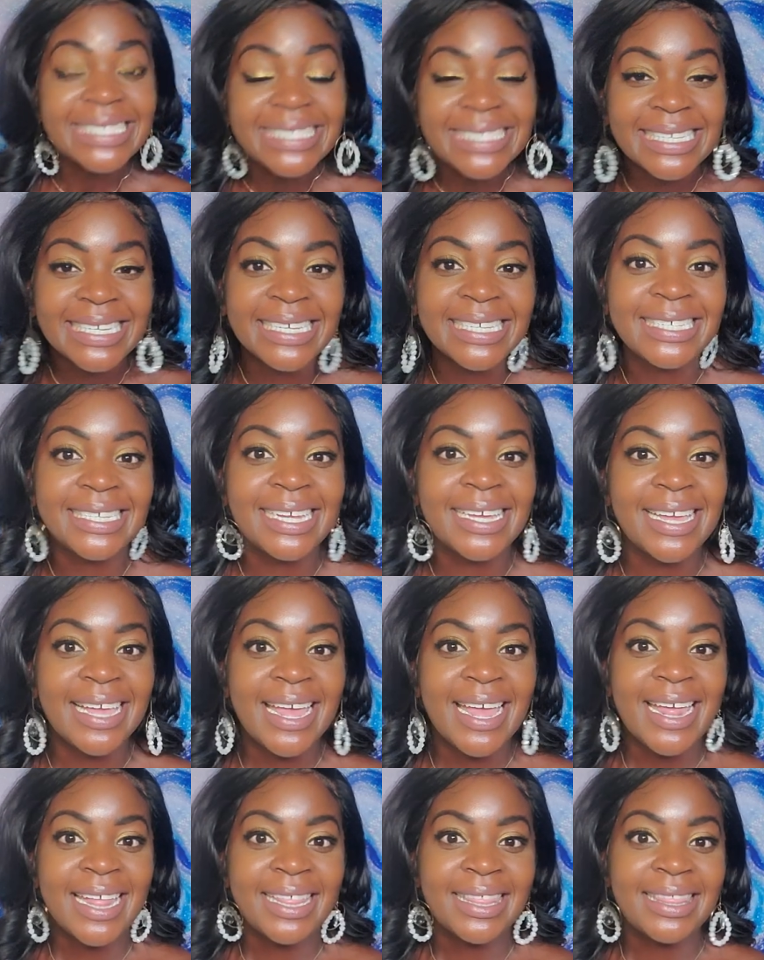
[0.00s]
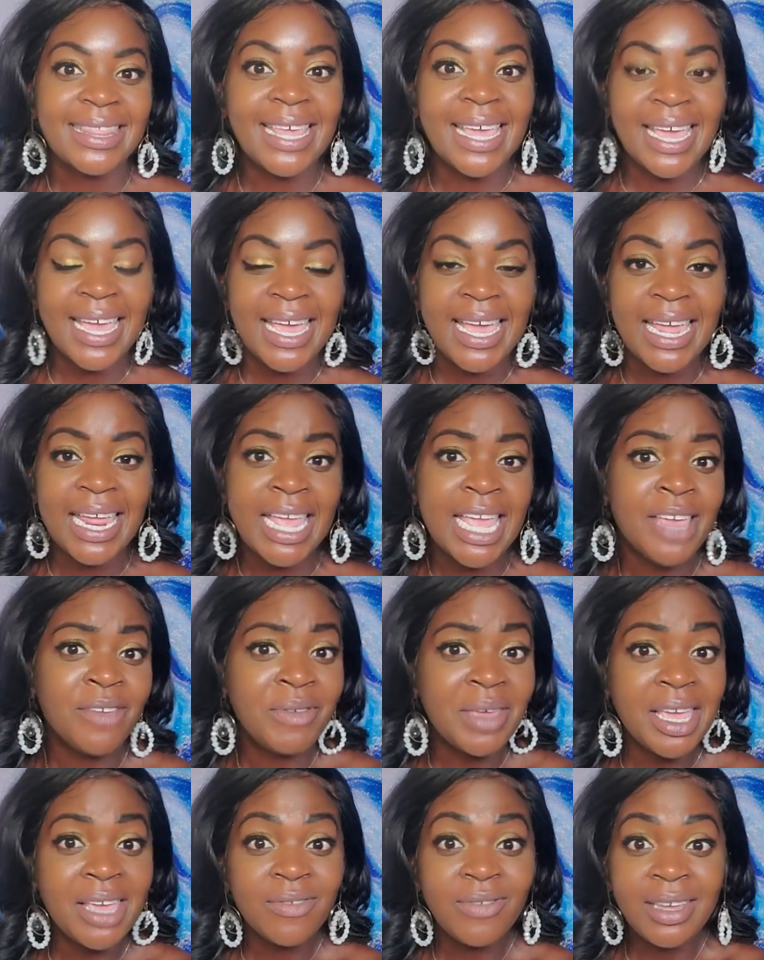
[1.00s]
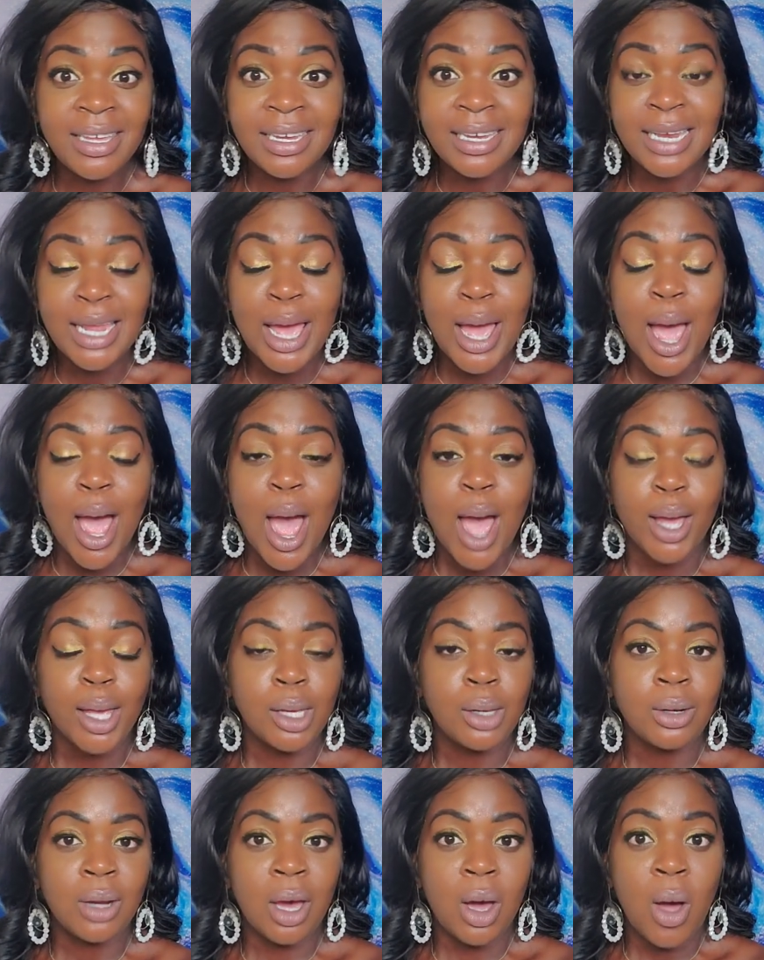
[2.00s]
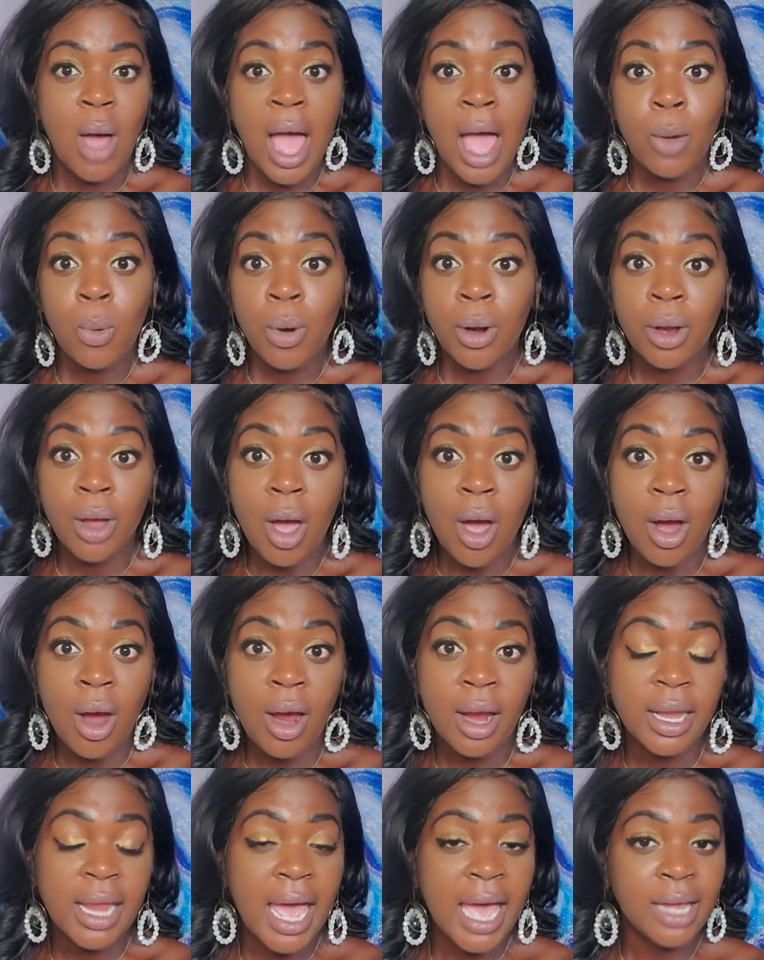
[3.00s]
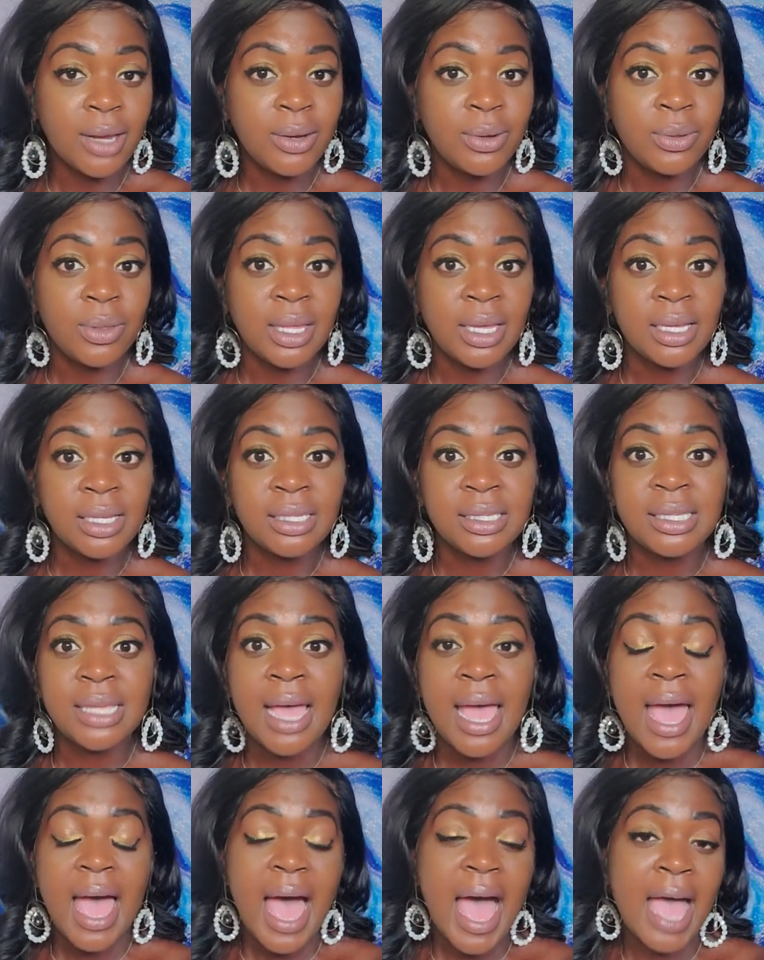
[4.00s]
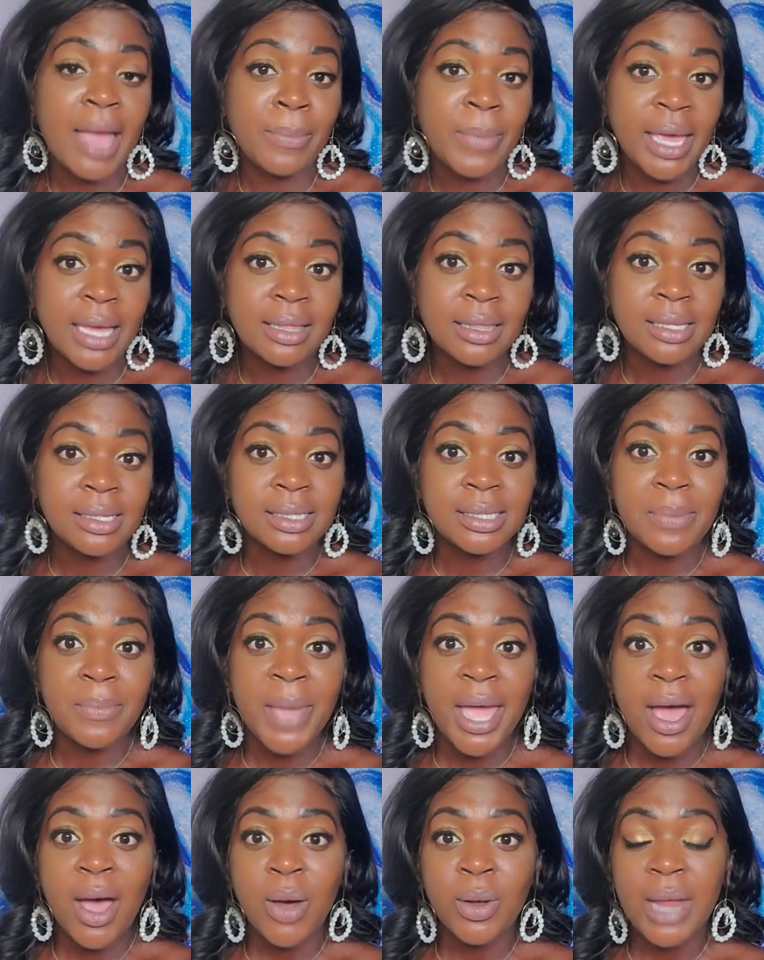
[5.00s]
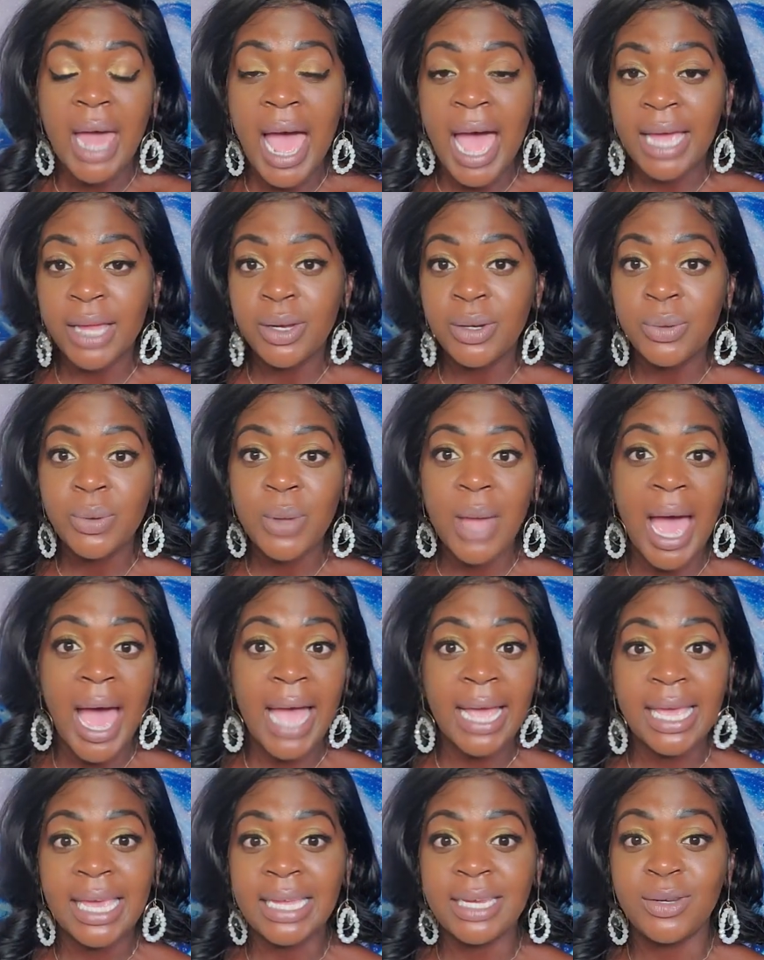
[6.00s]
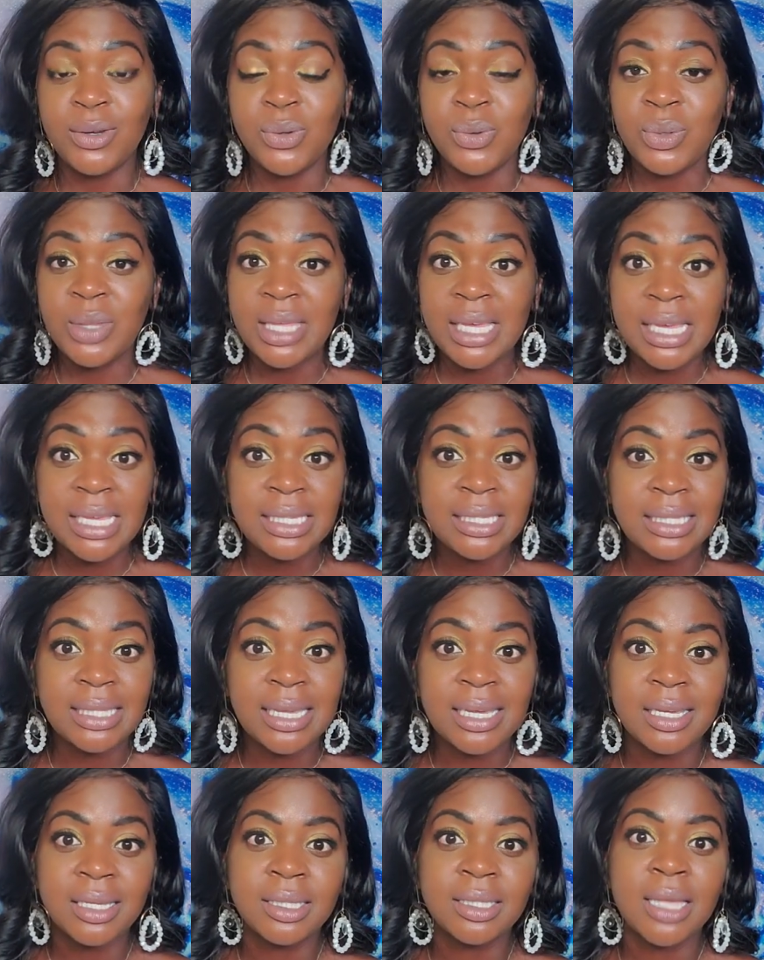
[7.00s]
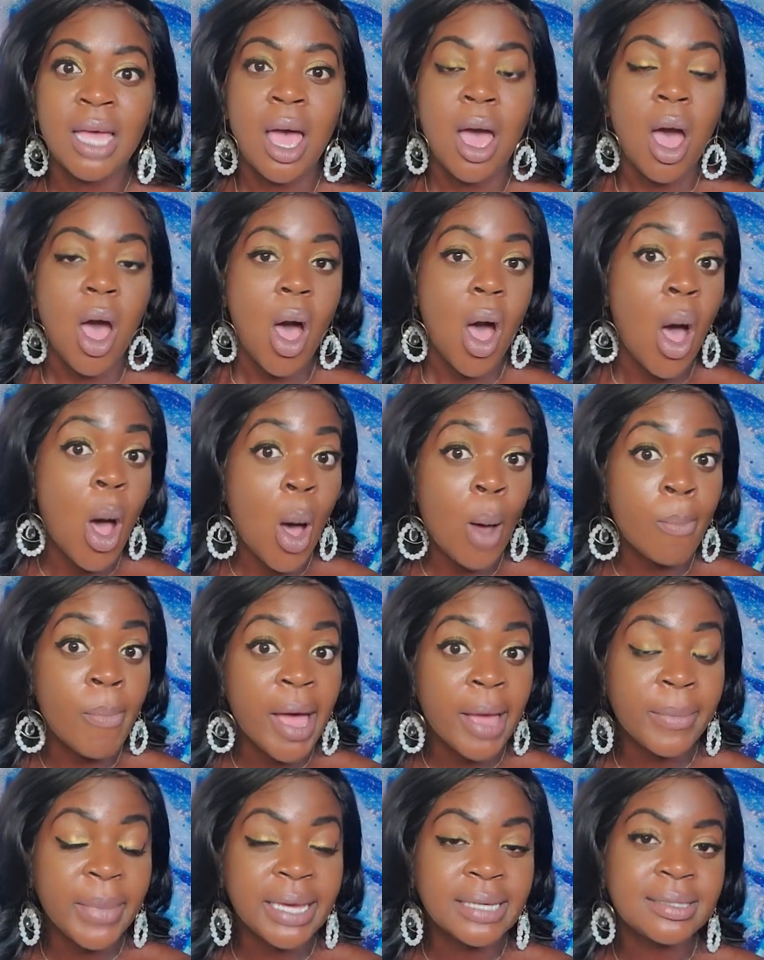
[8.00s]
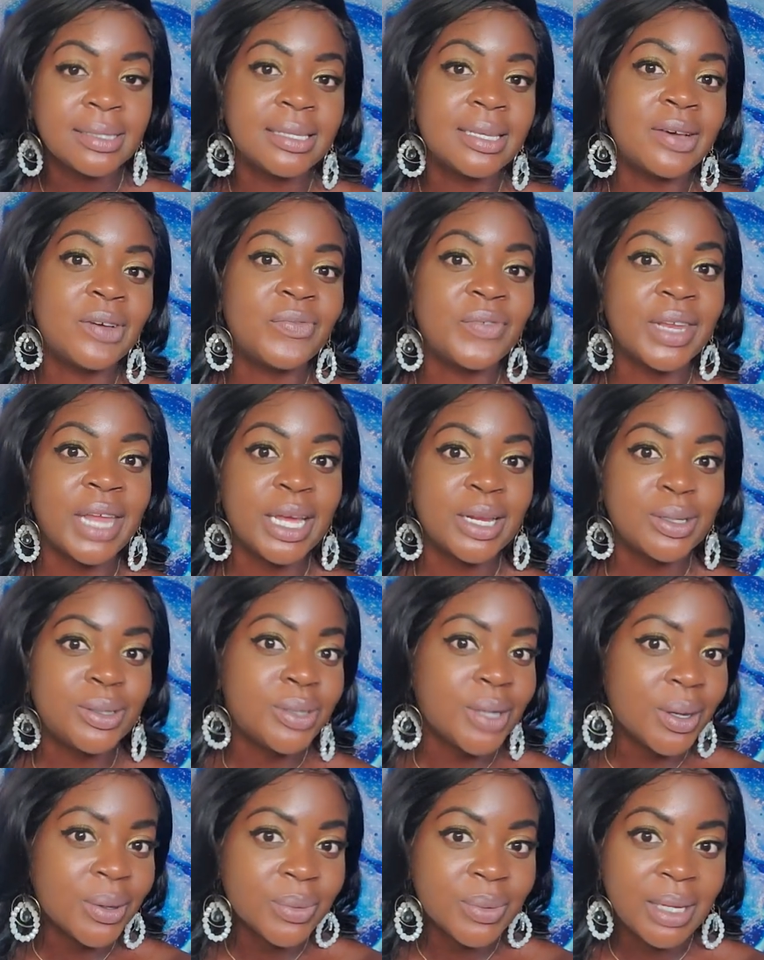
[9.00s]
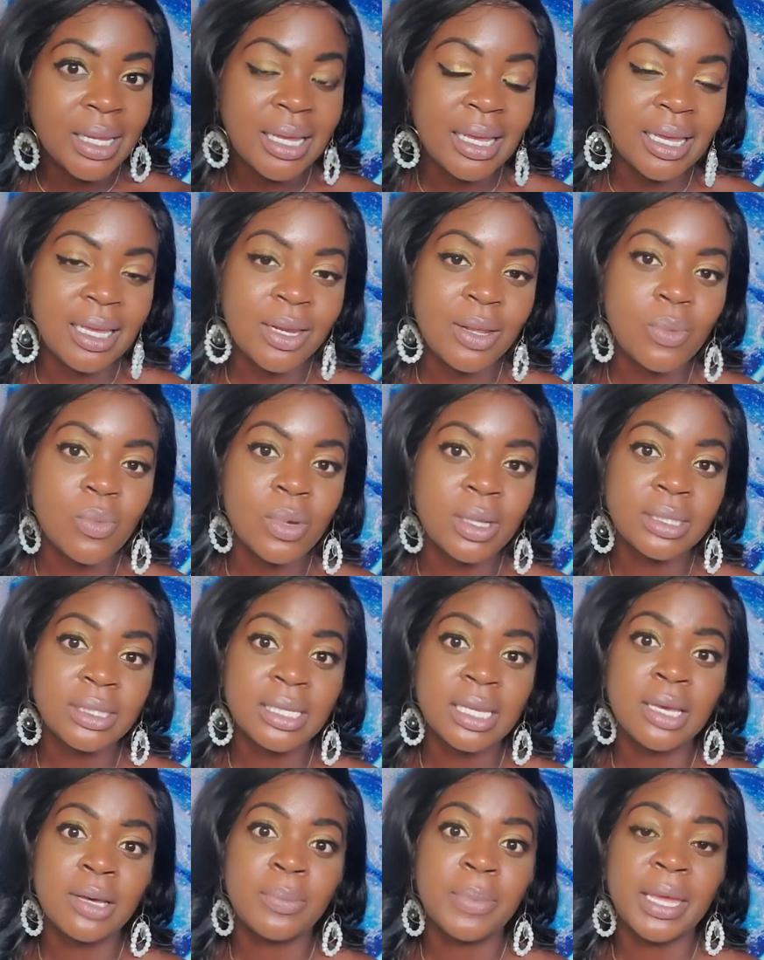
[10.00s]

it that even, I work hard, I do this, I make this amount, I can do these things all by myself and I don't need anyone's help.